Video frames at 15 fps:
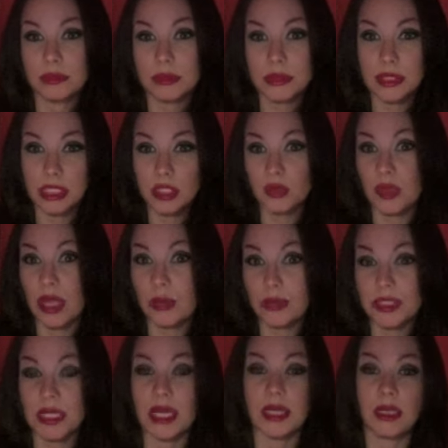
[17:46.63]
sexual
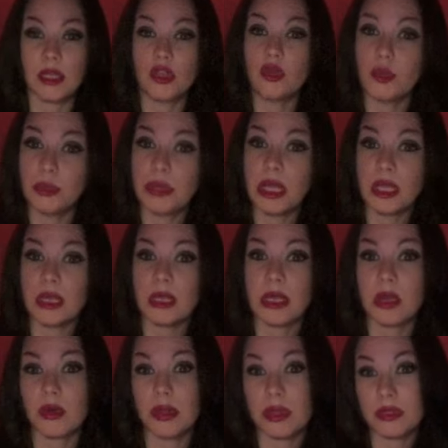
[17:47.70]
appetite, and you may
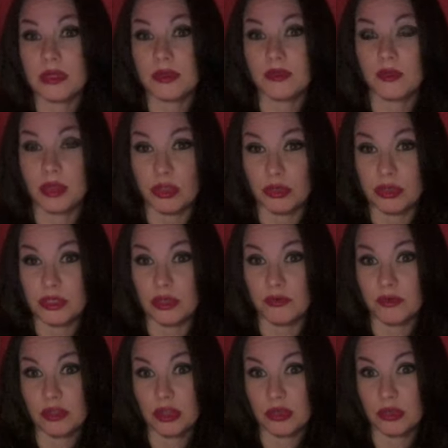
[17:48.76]
carry this with
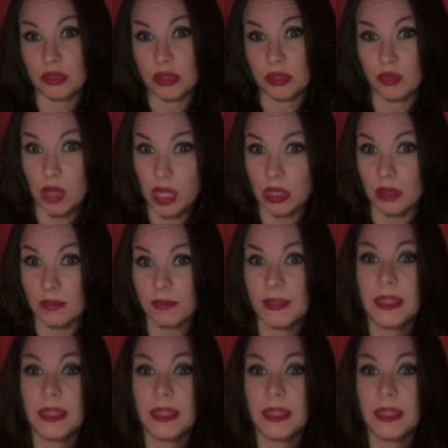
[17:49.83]
yourself as well.